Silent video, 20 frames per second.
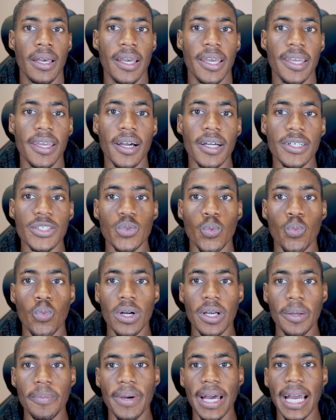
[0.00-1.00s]
Hey guys,
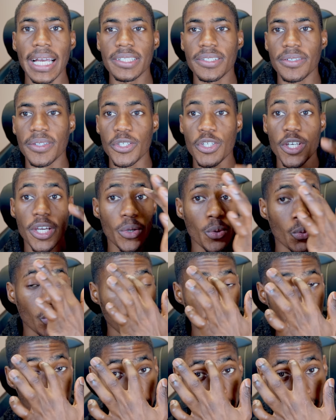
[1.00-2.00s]
welcome back to the channel.
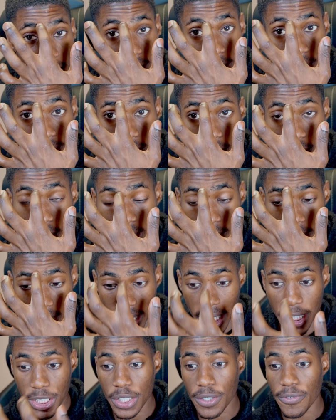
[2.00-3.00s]
We'll be checking out a video
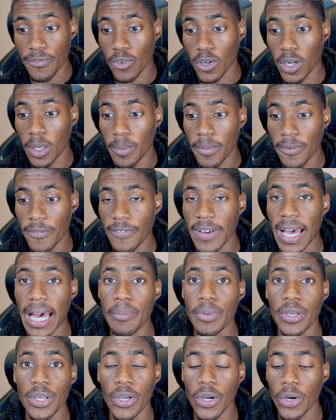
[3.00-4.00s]
recommendation from
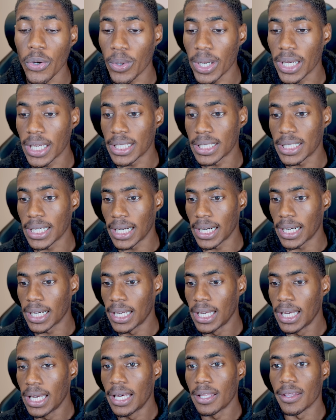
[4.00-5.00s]
Fabio, and the
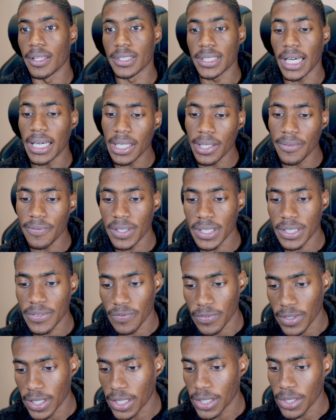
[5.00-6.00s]
title of this
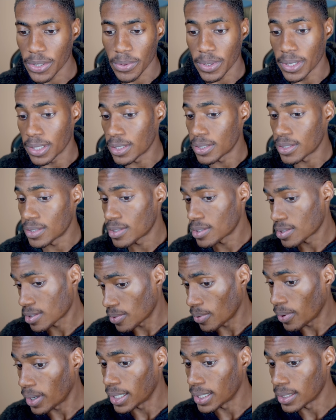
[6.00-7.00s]
video is
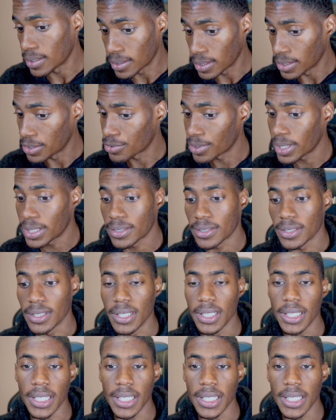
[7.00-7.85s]
quite interesting.